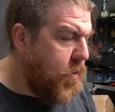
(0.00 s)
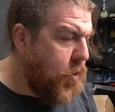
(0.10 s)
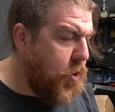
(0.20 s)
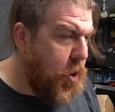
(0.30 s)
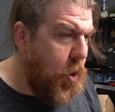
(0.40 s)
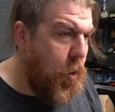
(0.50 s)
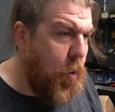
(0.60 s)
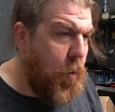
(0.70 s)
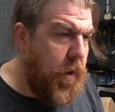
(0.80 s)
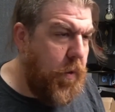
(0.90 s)

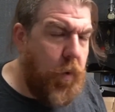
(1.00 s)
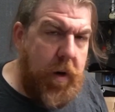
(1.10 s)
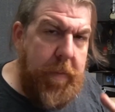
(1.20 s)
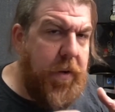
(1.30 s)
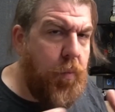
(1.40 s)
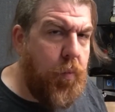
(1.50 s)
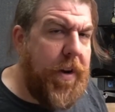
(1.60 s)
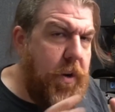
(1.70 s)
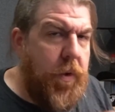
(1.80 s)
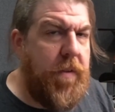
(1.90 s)
So we're going to be
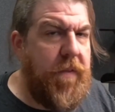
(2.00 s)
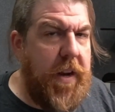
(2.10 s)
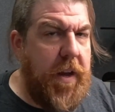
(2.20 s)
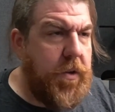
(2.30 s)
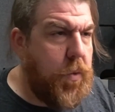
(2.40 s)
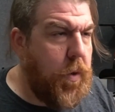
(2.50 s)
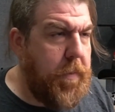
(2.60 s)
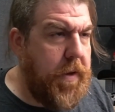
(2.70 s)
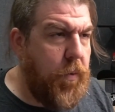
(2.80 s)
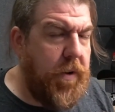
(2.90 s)
redoing the videos. We're going
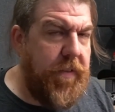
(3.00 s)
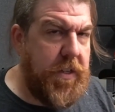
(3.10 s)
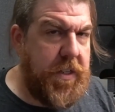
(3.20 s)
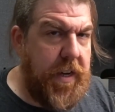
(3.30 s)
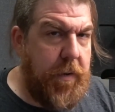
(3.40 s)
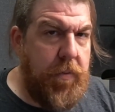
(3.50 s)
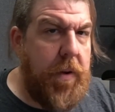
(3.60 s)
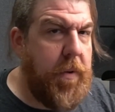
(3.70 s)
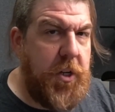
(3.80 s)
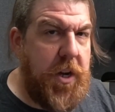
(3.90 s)
to be revisiting
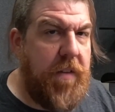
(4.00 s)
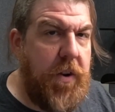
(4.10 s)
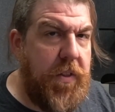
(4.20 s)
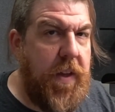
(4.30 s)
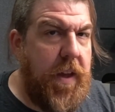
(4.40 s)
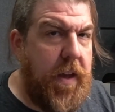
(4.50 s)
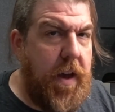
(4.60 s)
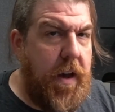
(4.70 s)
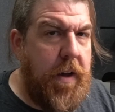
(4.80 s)
pretty much everything.